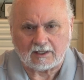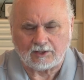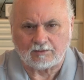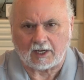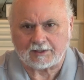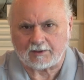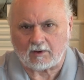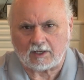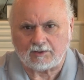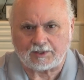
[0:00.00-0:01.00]
You might say,
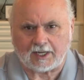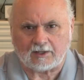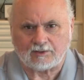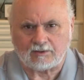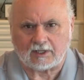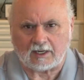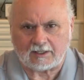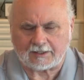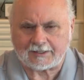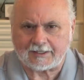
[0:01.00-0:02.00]
well, you can't do that.
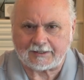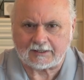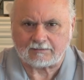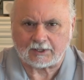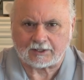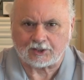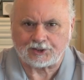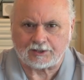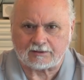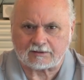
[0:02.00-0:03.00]
Yes, I can, because
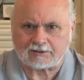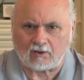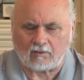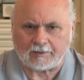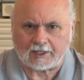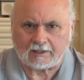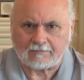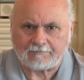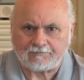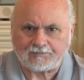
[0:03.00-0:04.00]
Jesus told me.
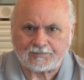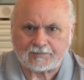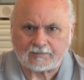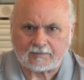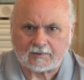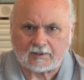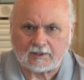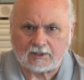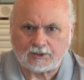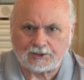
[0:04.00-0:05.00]

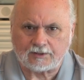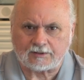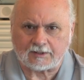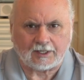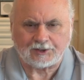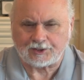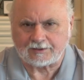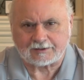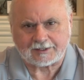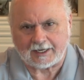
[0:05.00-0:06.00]
Jesus, and
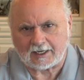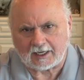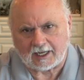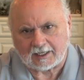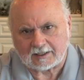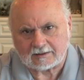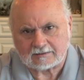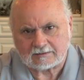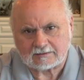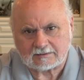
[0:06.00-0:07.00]
Jesus can't lie.
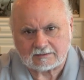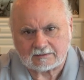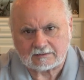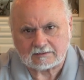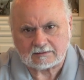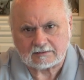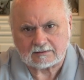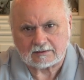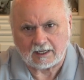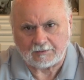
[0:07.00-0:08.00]

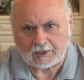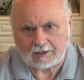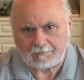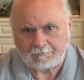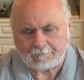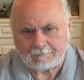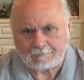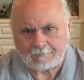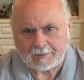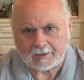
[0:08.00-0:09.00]
Amen?
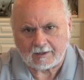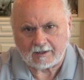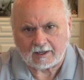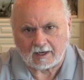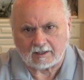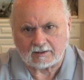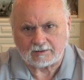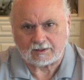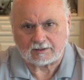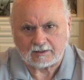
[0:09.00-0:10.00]

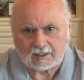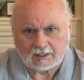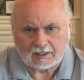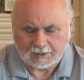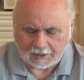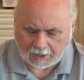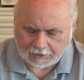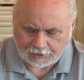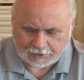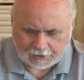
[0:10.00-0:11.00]
Hallelujah. Get
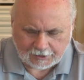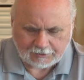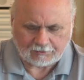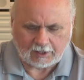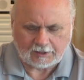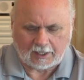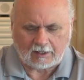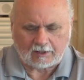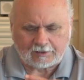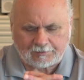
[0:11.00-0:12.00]
on your knees right now,
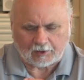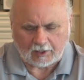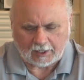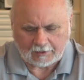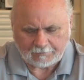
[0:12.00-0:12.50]
let's pray.